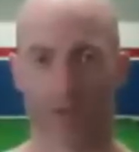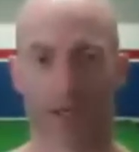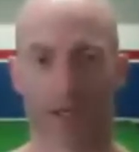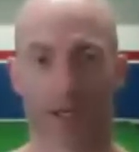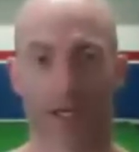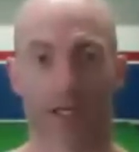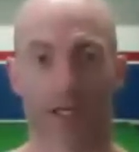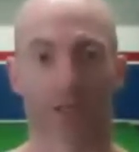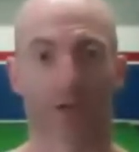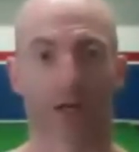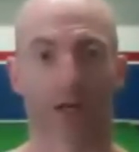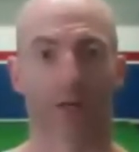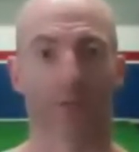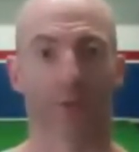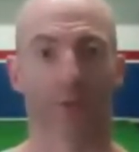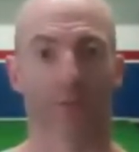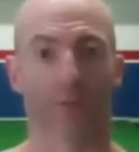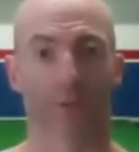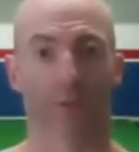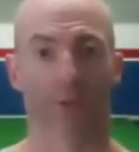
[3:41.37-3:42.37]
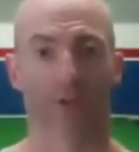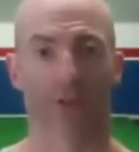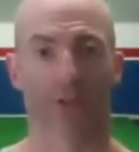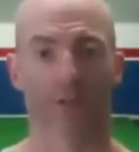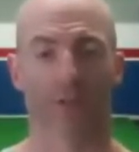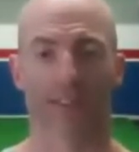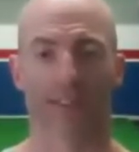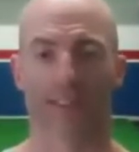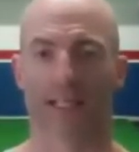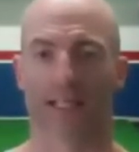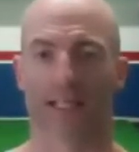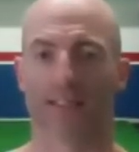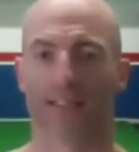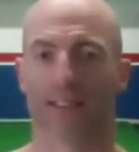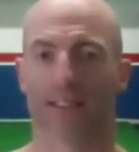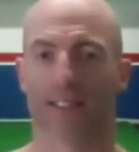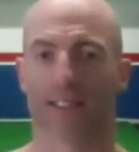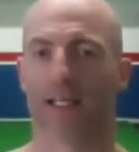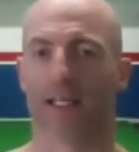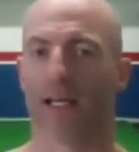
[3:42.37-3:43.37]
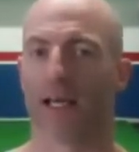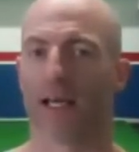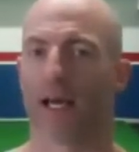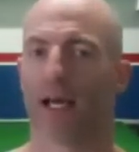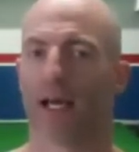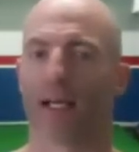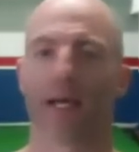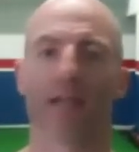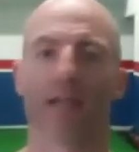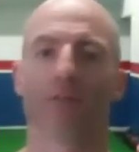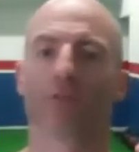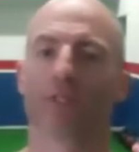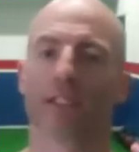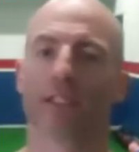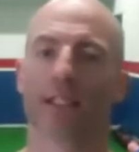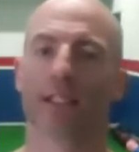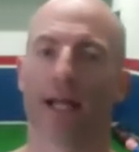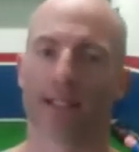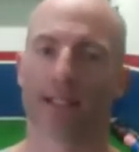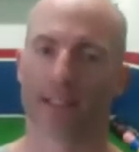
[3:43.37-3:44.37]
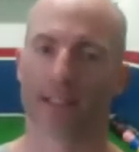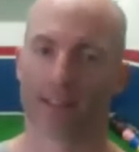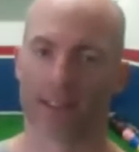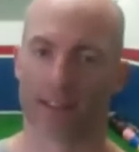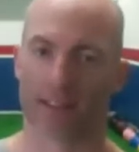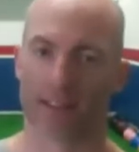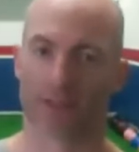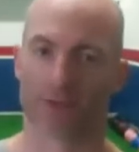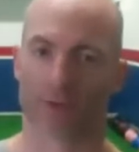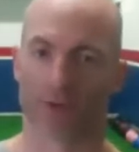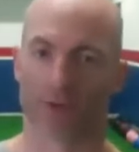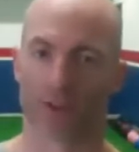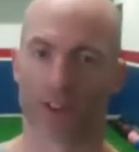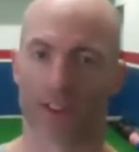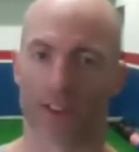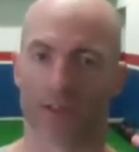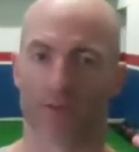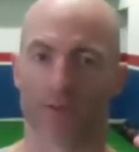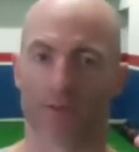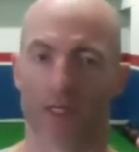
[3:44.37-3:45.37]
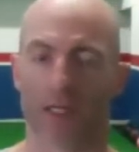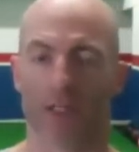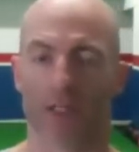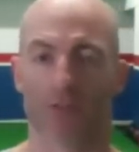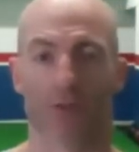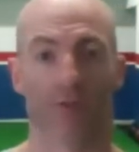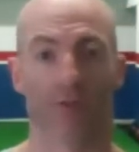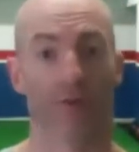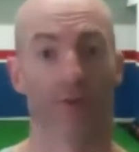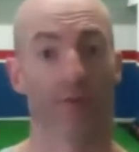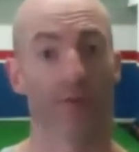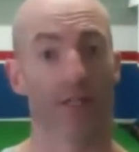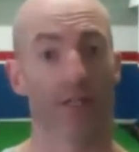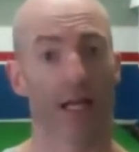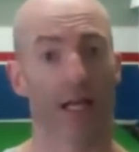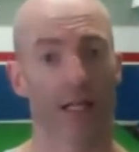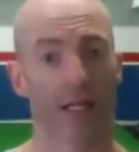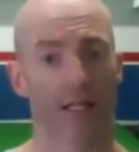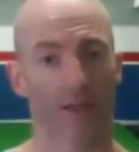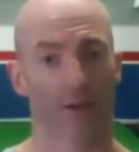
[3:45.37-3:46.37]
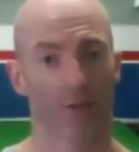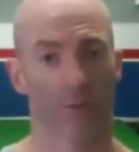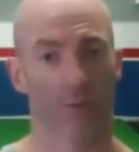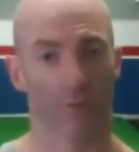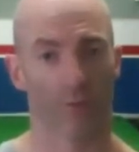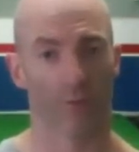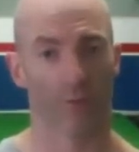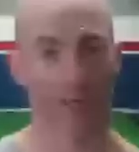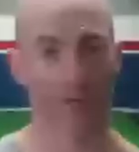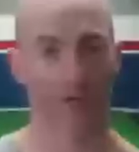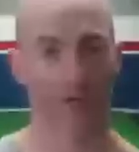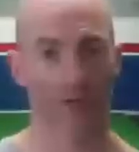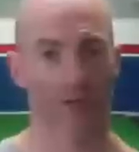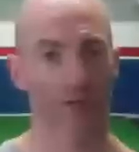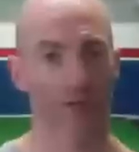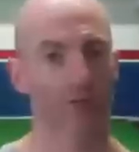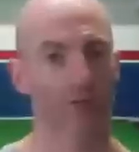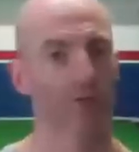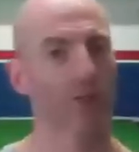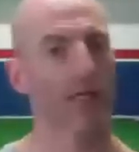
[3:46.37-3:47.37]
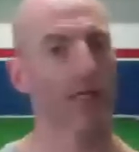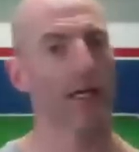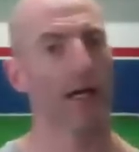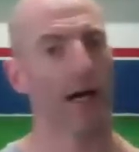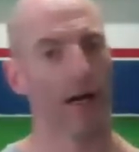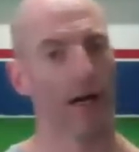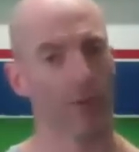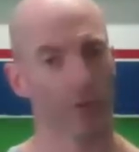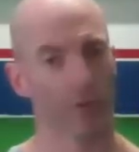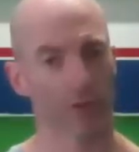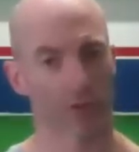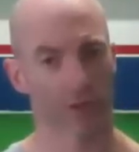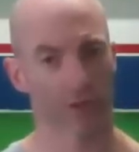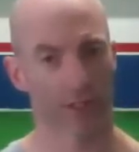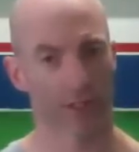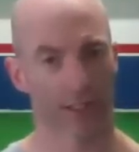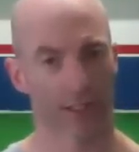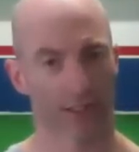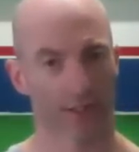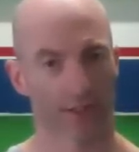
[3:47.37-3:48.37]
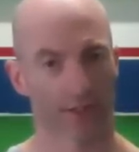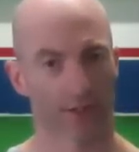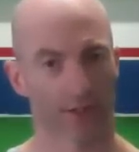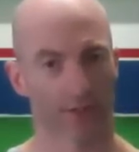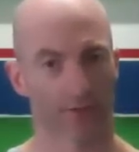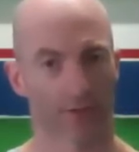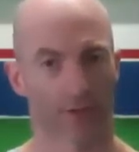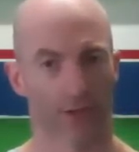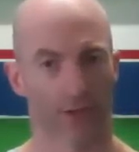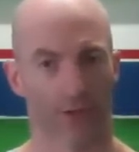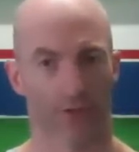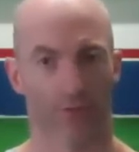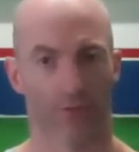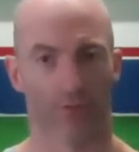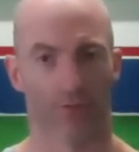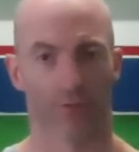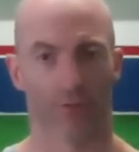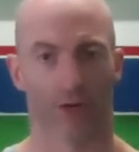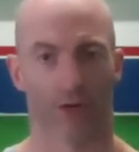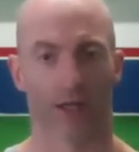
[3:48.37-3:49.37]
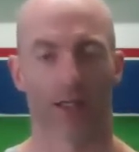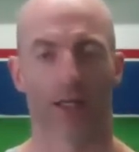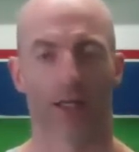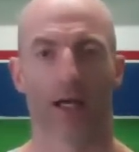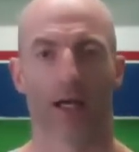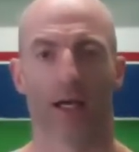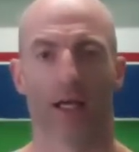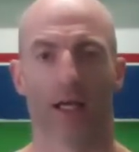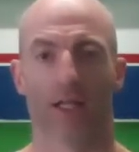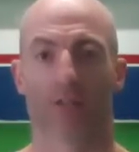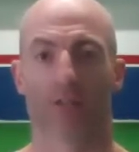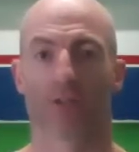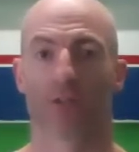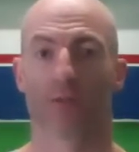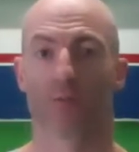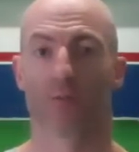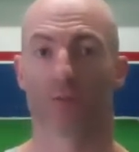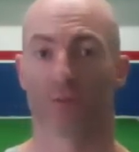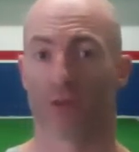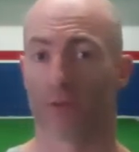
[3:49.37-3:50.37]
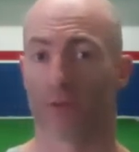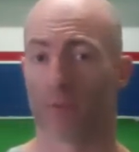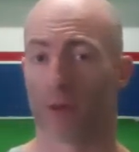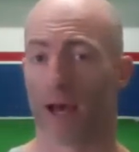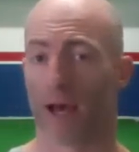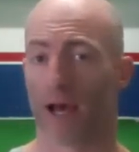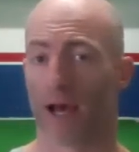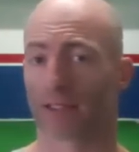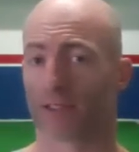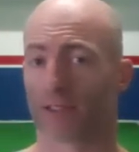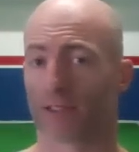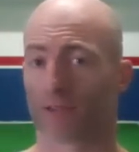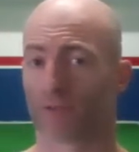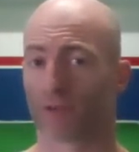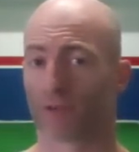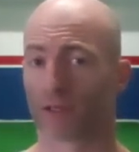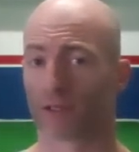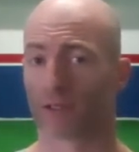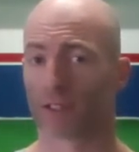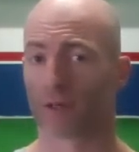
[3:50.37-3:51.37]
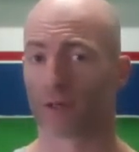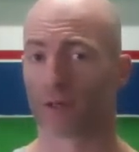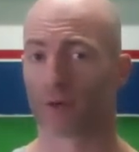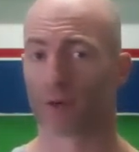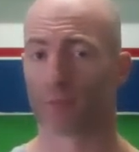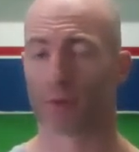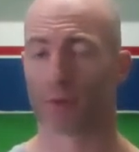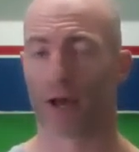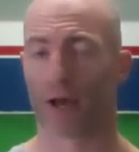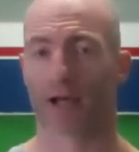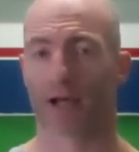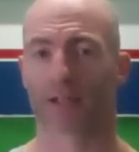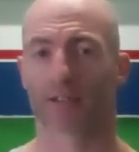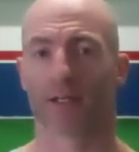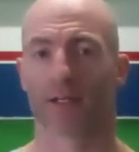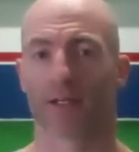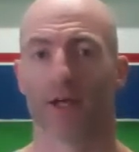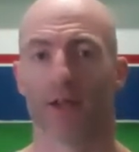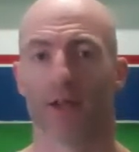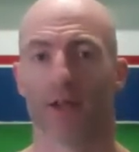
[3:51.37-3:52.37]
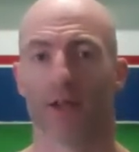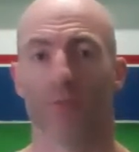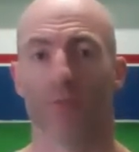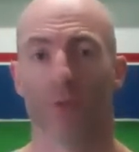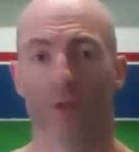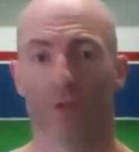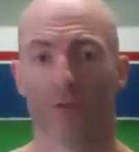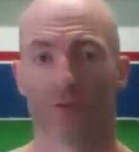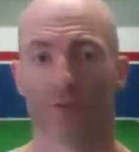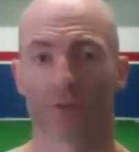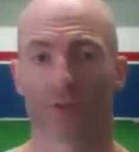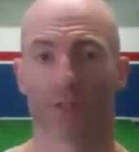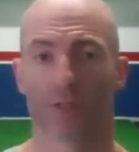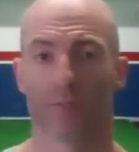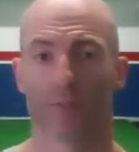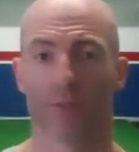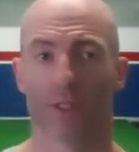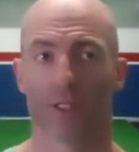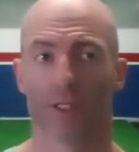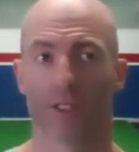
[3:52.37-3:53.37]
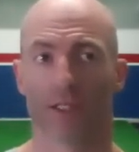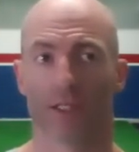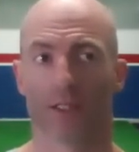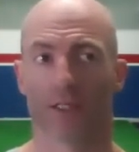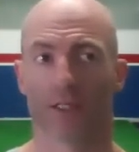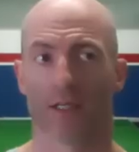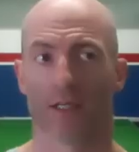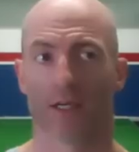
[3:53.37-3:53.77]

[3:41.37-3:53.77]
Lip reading: incredible burst of intensity, and I don't see that in this routine. So if you have a lot of weight to lose, I wouldn't say this is for you, right? In terms of impact, it's fairly low impact. The moves can be